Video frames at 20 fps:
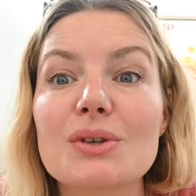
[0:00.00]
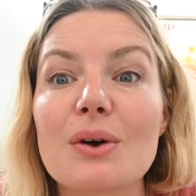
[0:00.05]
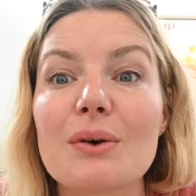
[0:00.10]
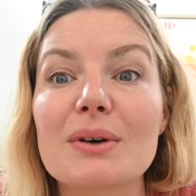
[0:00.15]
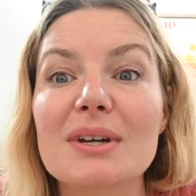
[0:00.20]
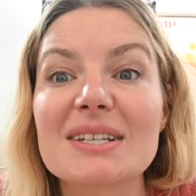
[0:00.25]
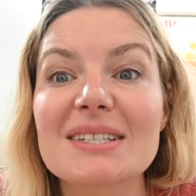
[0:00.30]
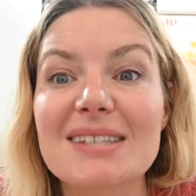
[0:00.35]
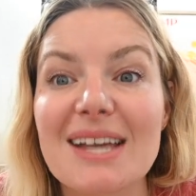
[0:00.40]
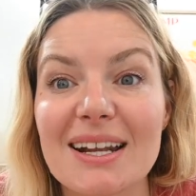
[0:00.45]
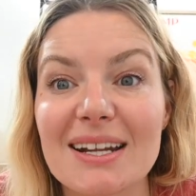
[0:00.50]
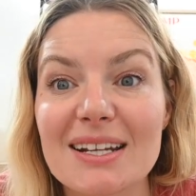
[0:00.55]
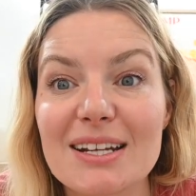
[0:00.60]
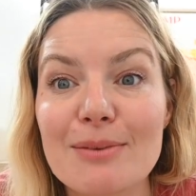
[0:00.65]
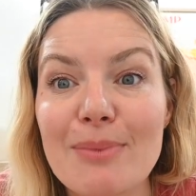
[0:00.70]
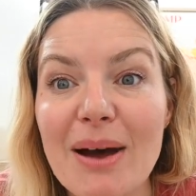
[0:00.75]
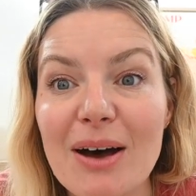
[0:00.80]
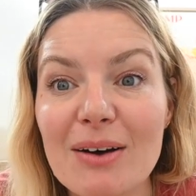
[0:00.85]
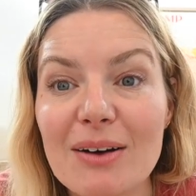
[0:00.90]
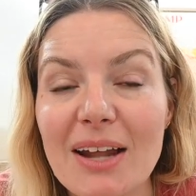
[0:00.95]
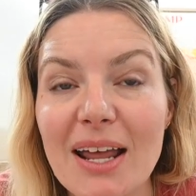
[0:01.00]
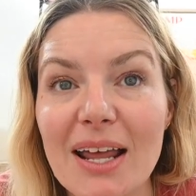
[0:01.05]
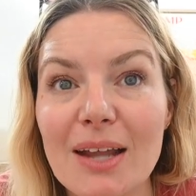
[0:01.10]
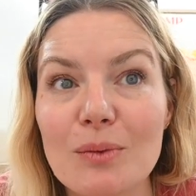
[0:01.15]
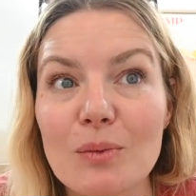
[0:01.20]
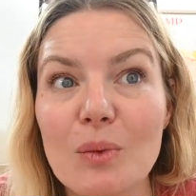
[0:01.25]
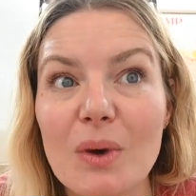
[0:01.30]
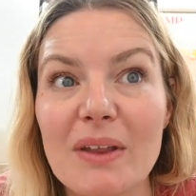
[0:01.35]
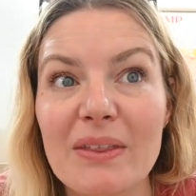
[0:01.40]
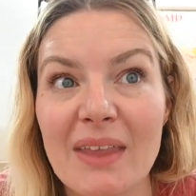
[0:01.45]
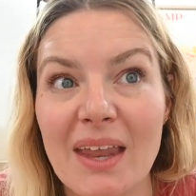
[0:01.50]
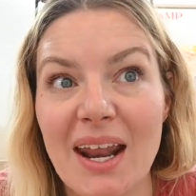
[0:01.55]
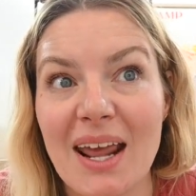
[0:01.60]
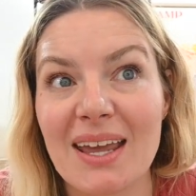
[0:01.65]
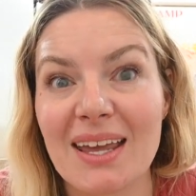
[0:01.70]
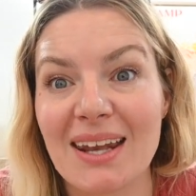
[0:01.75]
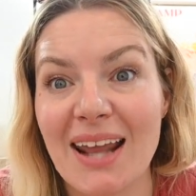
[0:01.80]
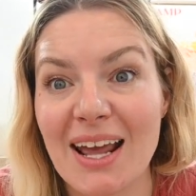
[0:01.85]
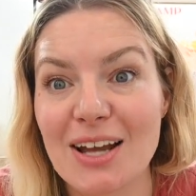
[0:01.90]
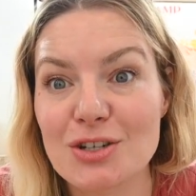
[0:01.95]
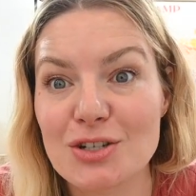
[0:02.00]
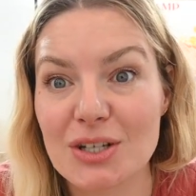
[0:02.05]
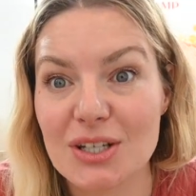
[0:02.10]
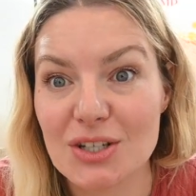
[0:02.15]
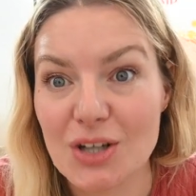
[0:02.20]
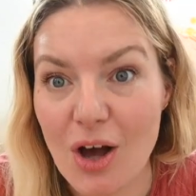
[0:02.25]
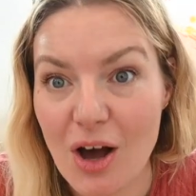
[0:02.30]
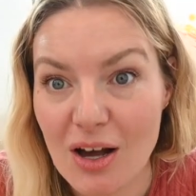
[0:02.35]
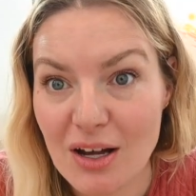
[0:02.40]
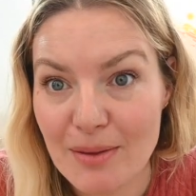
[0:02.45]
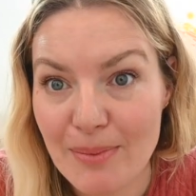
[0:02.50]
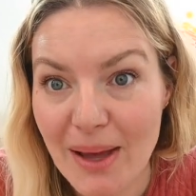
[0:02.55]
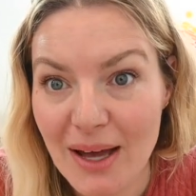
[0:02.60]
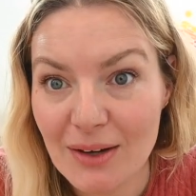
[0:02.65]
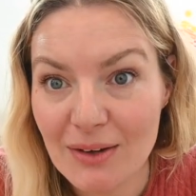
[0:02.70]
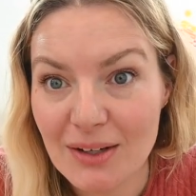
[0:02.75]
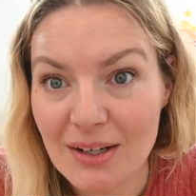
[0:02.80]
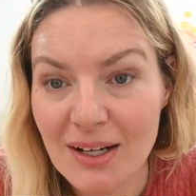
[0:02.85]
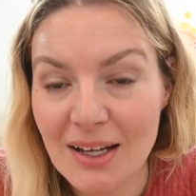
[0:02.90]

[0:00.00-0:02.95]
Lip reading: excited about, and one that I can actually talk about.